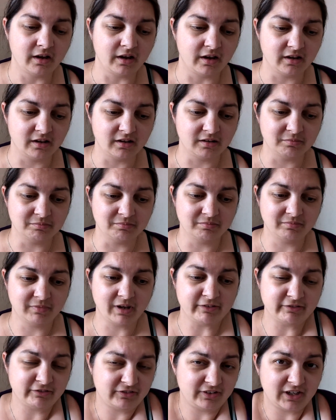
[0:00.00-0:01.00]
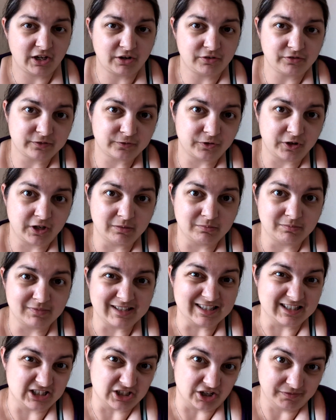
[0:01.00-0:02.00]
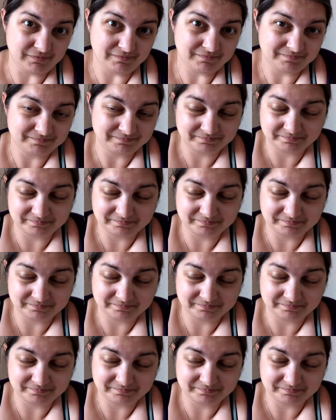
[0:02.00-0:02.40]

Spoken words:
Everything else for him is done.